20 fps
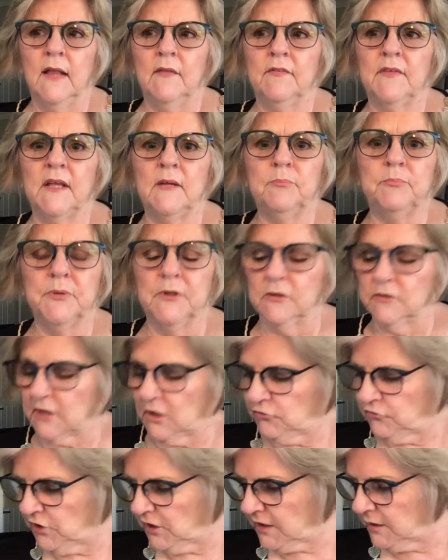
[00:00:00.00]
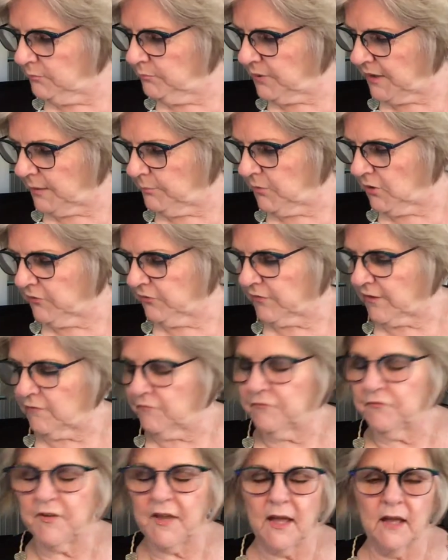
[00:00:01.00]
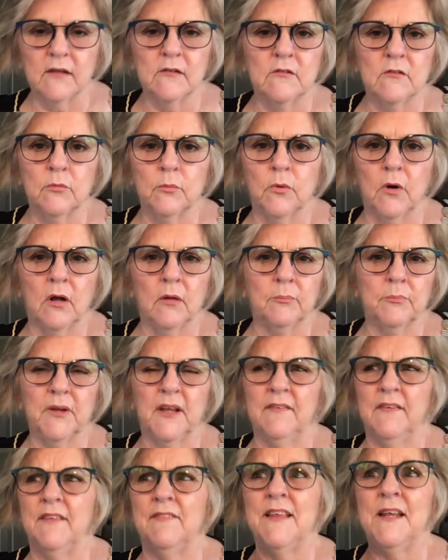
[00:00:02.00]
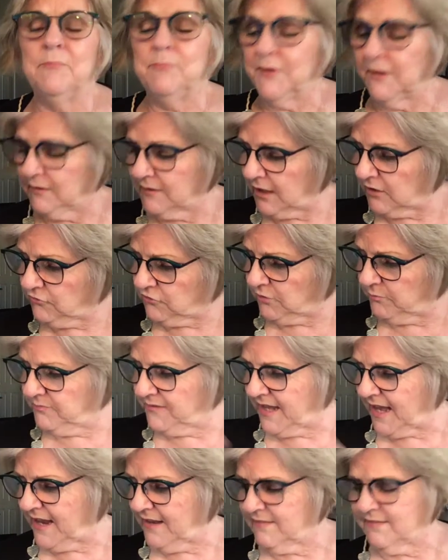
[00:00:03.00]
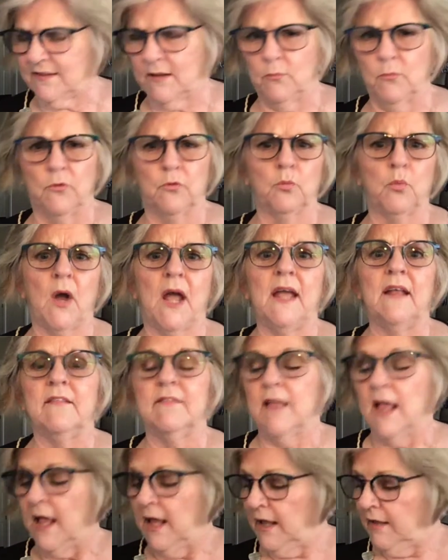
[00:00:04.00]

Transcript: They'd built a chicken pen because they found wild pen there. They'd built a gymnasium with weights.